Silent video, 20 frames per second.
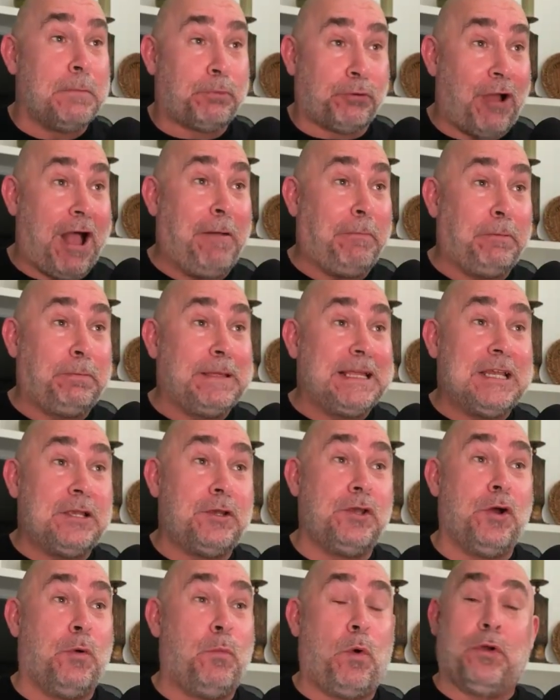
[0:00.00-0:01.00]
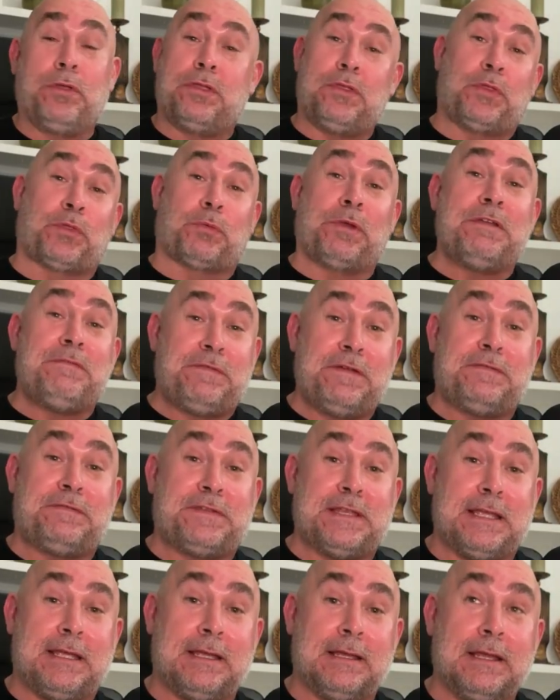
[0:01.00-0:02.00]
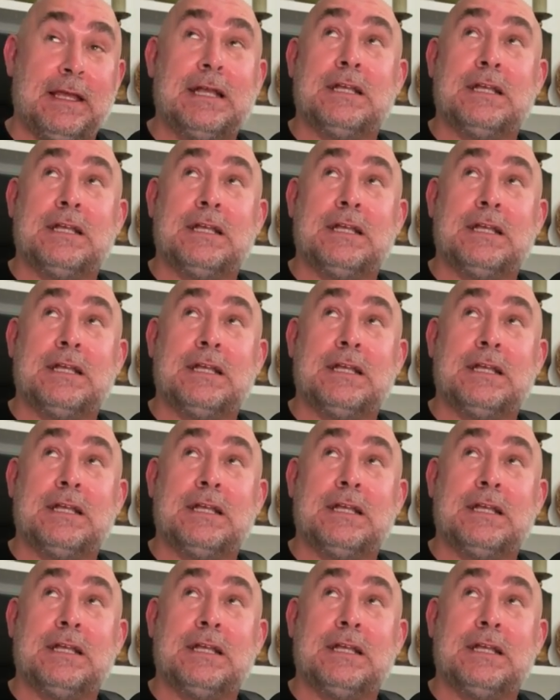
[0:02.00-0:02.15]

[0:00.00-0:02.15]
probably to no more than 350.